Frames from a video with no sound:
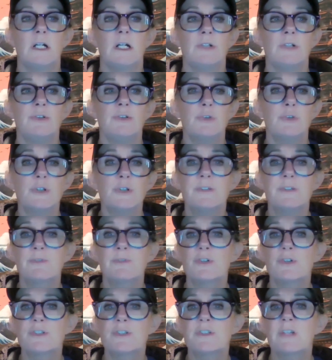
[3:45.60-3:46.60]

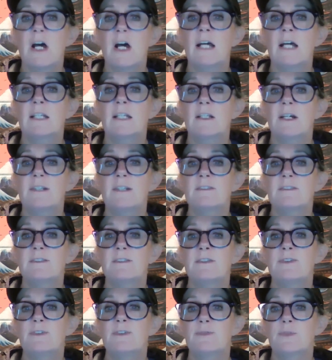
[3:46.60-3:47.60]
Neurodivergent highlights
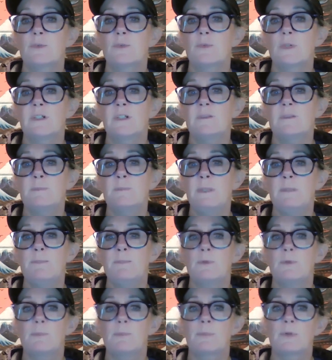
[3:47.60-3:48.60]
the different ways
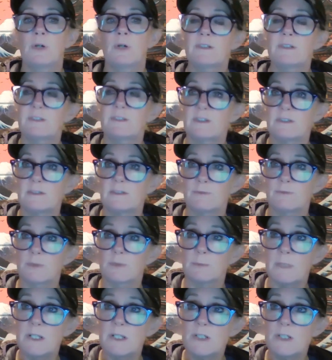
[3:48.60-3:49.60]
people process
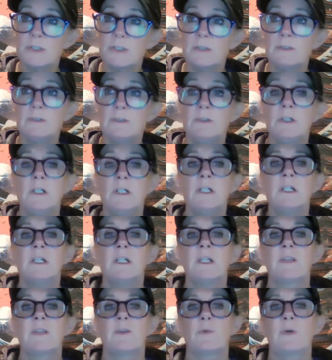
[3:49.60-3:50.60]
information,
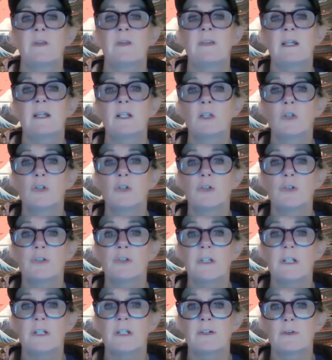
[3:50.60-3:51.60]
the way they learn
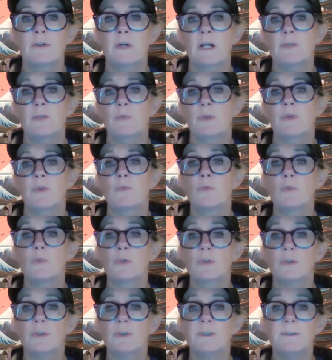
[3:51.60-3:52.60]
and interact with the
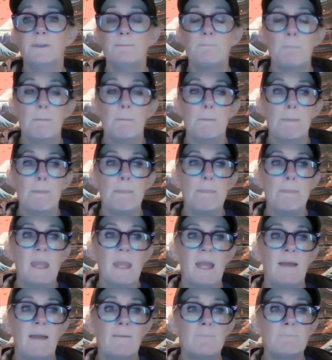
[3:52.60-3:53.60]
world.
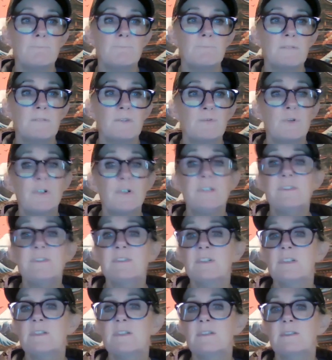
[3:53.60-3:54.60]
And for
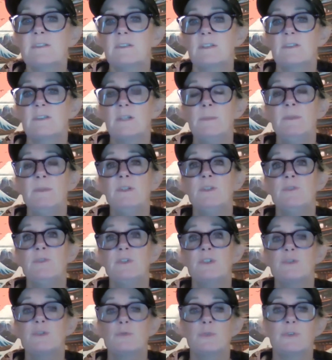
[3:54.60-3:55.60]
instance, some
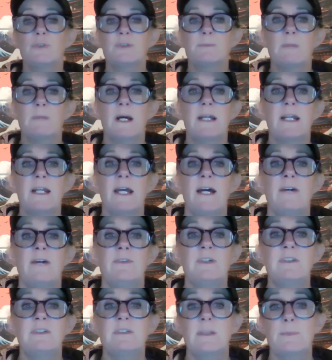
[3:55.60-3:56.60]
individuals might have
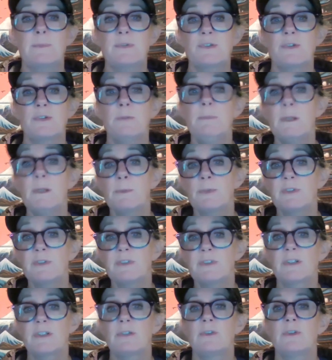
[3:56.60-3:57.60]
exceptional memory
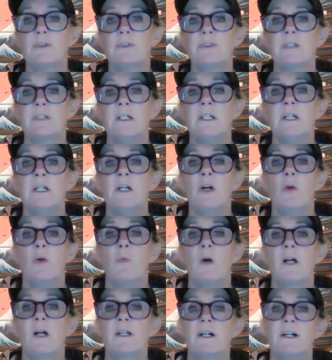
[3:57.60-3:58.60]
skills,
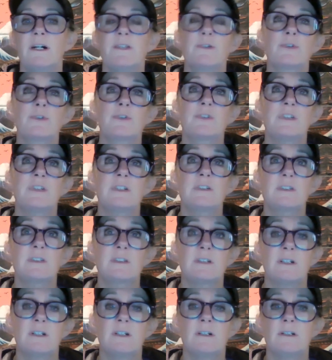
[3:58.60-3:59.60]
while others
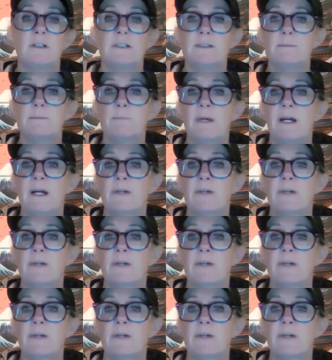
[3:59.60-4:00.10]
excel in